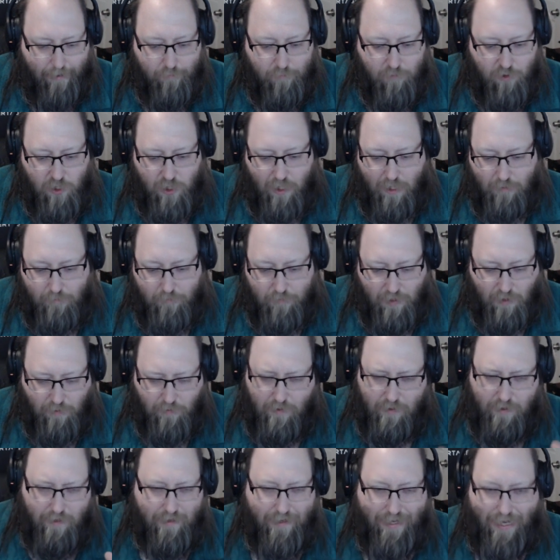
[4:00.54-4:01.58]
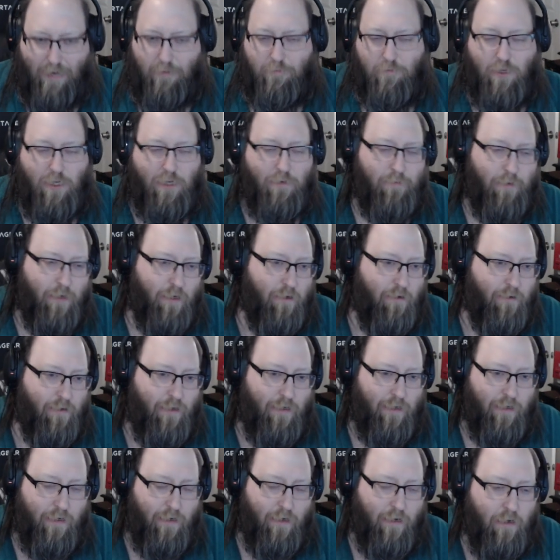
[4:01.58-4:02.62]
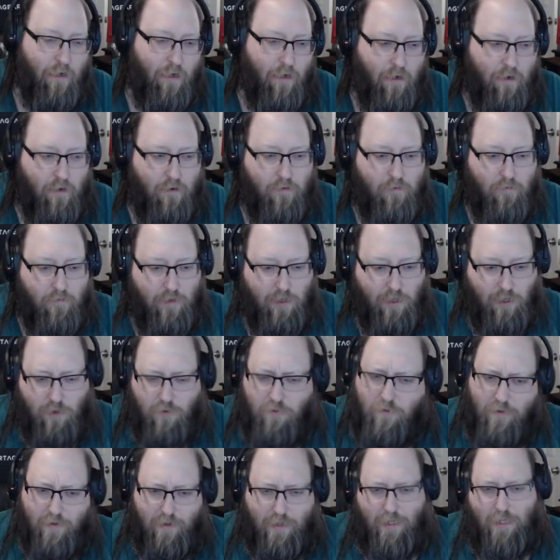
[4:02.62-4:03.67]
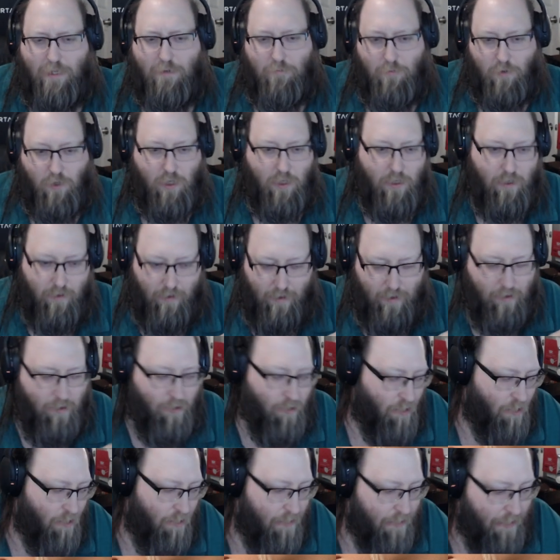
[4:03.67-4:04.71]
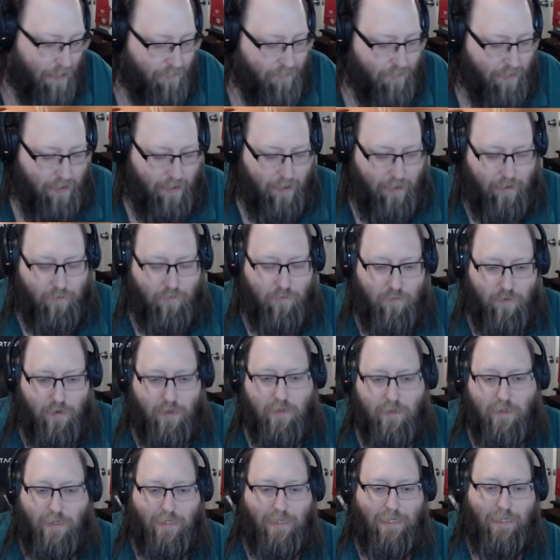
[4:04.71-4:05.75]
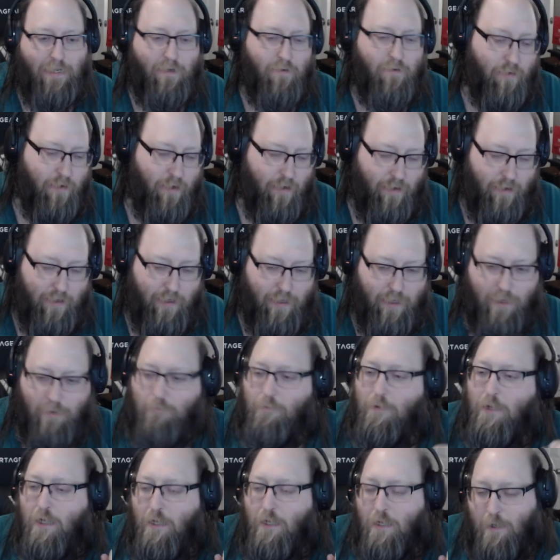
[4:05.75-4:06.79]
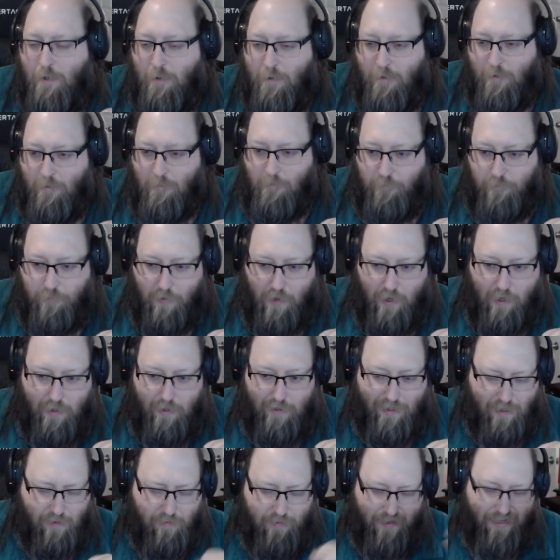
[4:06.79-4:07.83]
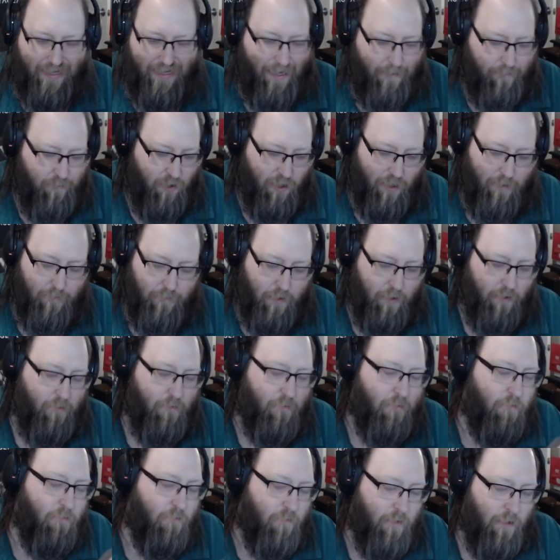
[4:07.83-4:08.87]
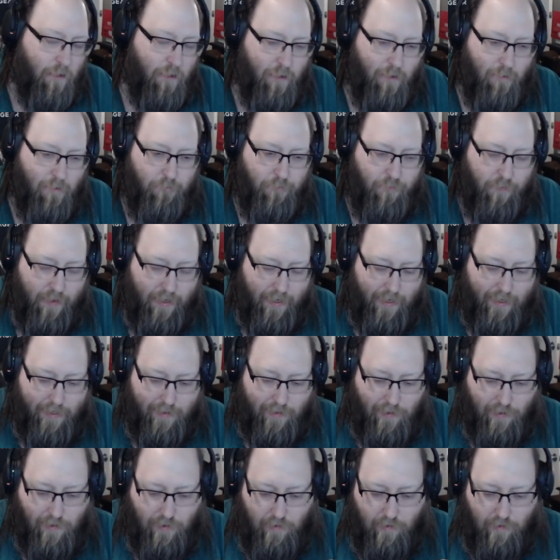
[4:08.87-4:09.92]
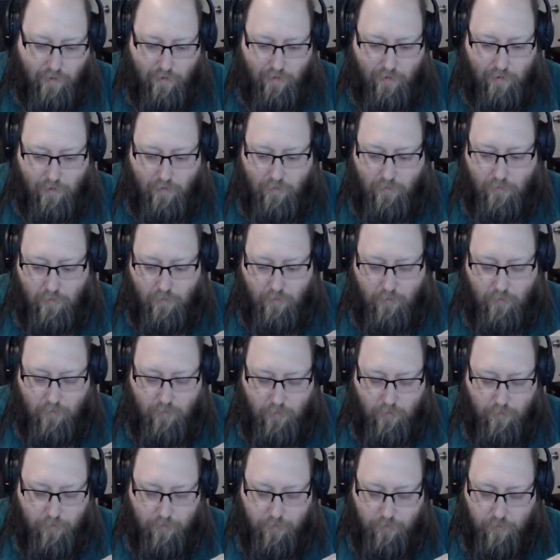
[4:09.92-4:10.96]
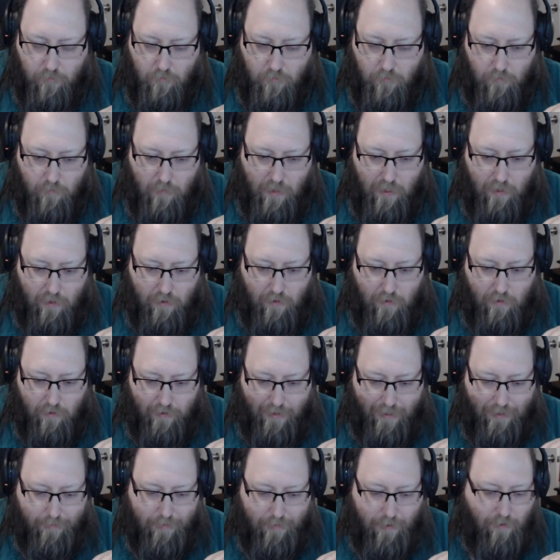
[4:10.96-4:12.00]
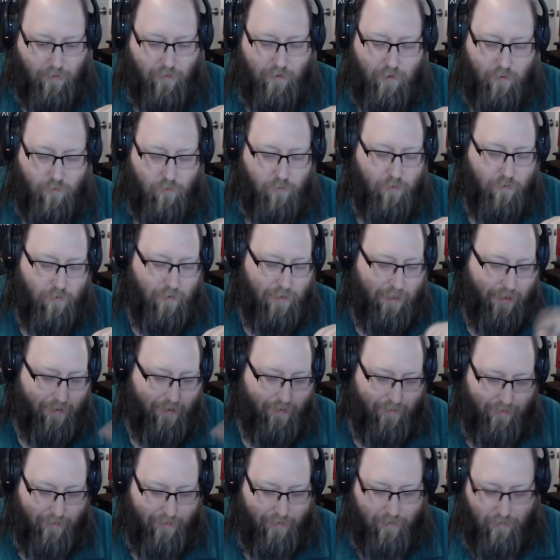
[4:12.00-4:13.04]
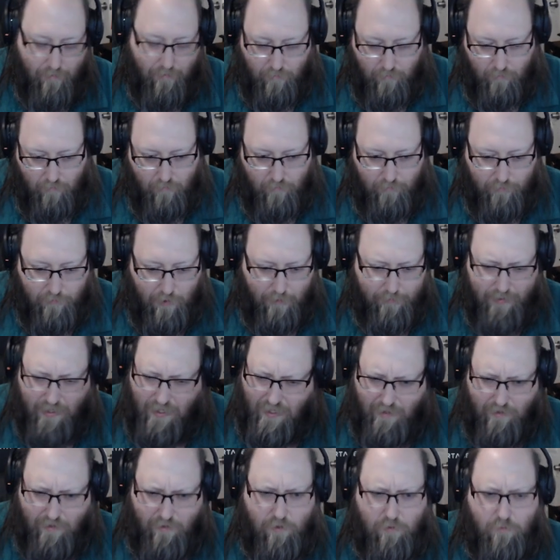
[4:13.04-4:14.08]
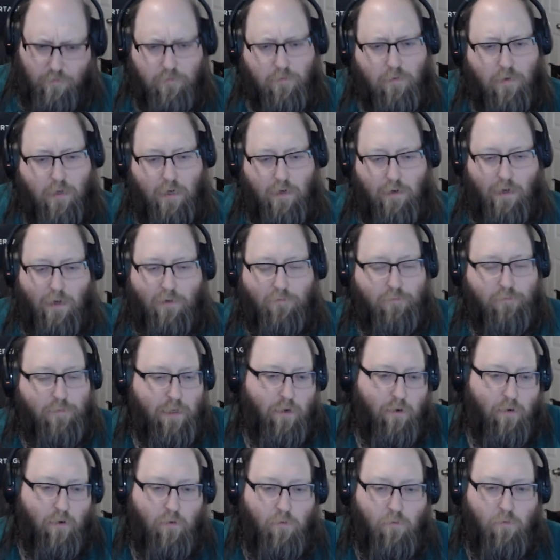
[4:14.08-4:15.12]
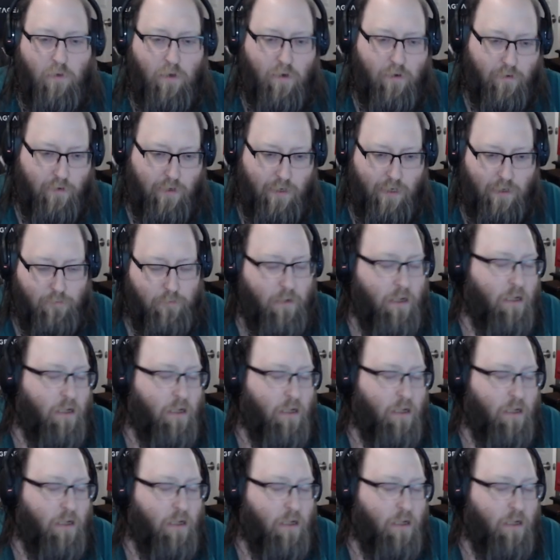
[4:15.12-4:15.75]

jam. It's really a game jam. They called it a student game challenge. They gave it a fancy sounding name. Essentially it was a game jam though, that Game Institute held, probably still do. I haven't been there in a long time.